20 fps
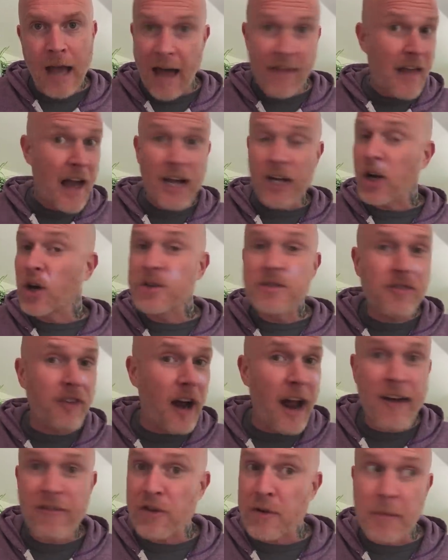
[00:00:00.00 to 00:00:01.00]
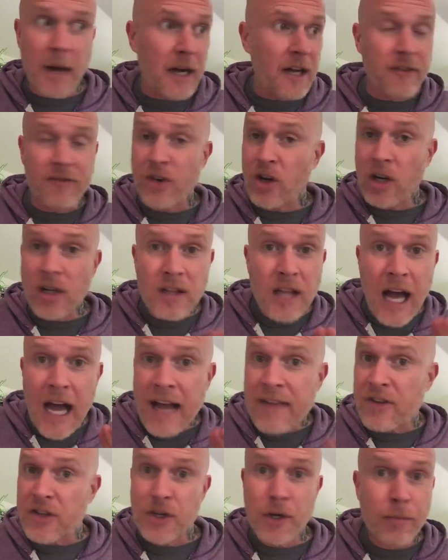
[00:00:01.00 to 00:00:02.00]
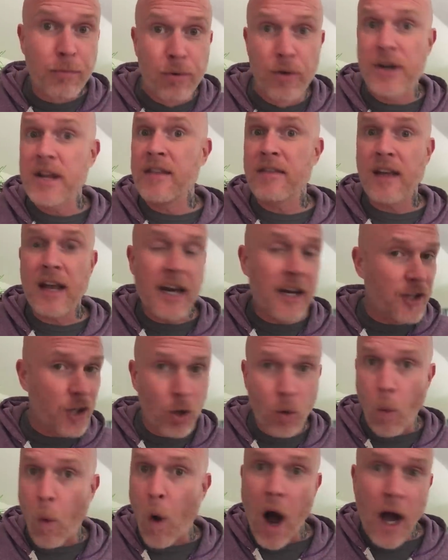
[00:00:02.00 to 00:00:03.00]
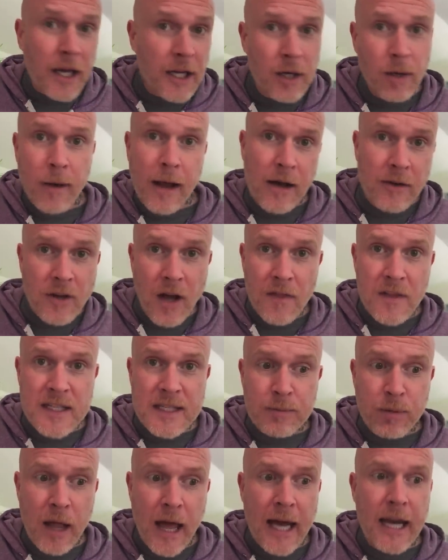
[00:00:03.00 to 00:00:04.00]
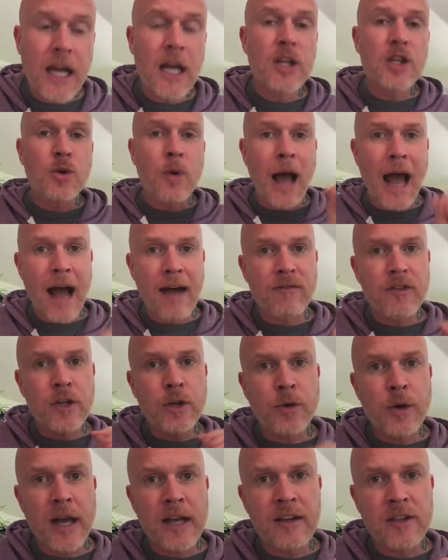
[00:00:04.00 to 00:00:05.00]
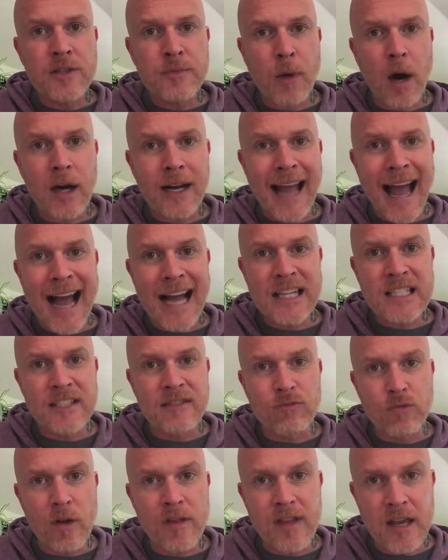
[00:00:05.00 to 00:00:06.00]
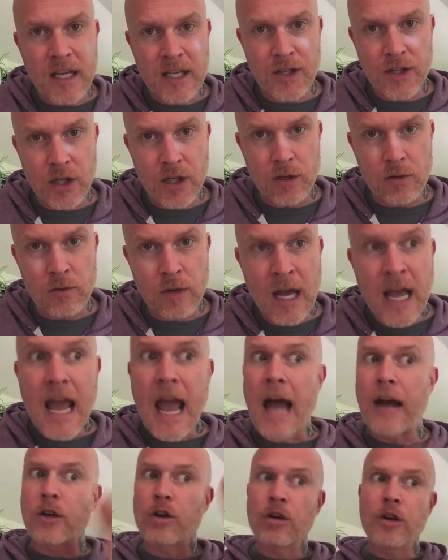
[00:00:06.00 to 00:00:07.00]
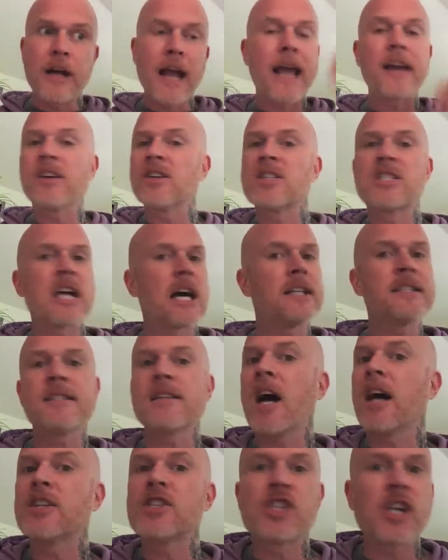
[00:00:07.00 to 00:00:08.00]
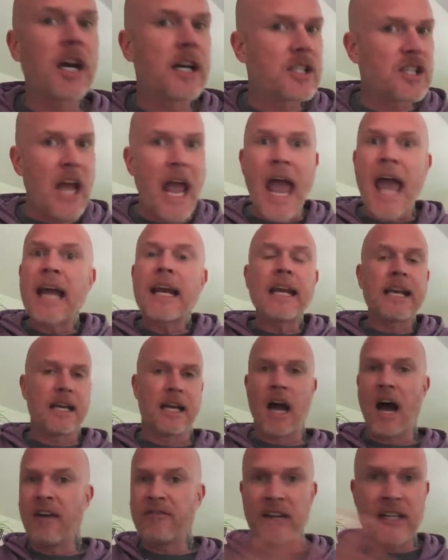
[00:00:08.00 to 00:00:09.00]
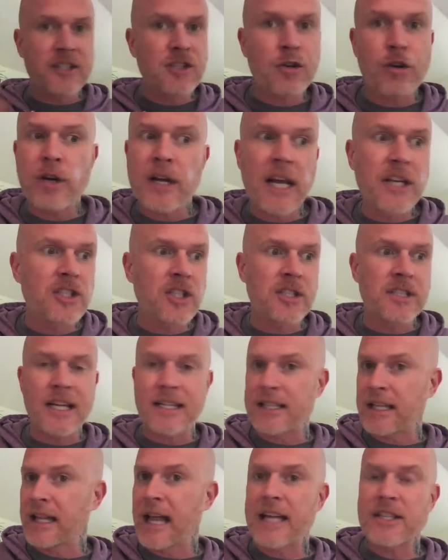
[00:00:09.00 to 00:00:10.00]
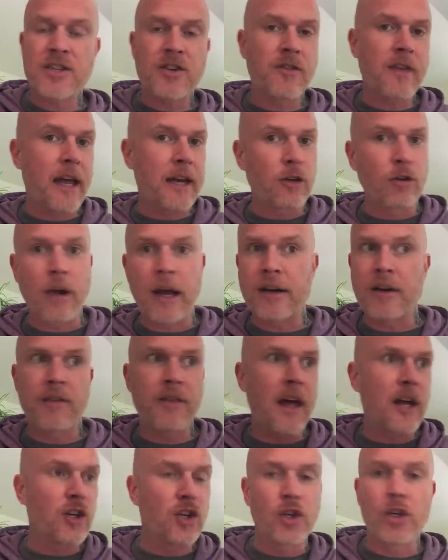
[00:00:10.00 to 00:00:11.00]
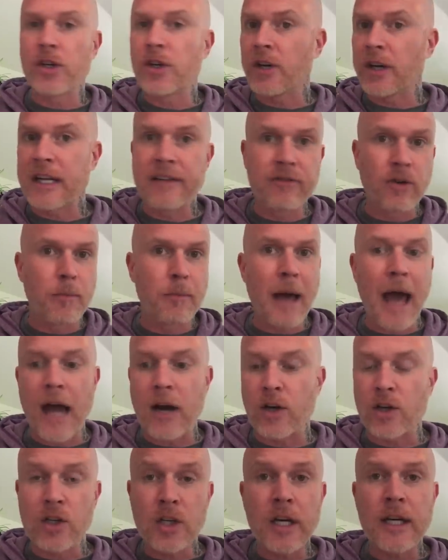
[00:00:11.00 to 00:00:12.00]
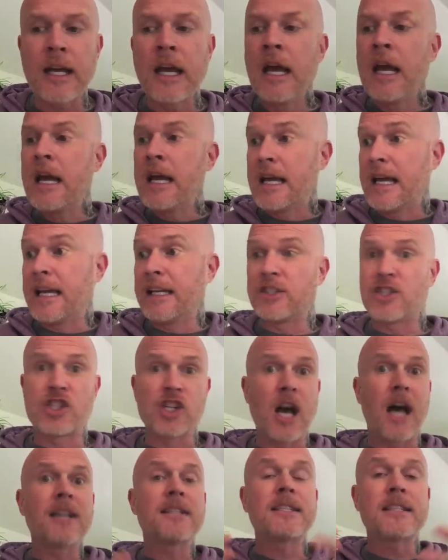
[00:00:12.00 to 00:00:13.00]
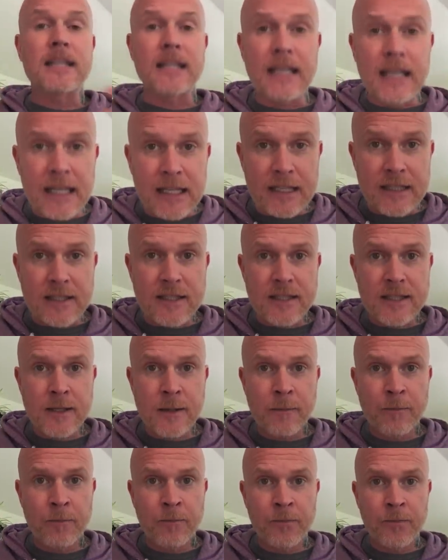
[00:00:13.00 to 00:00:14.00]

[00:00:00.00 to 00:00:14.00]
And that goes for everybody. If you're alive and you're breathing and you're walking around on this planet, you have the creator spark active within you. And creator does not judge any of its creations as lesser than, greater than, good or evil, bad or good. It just is.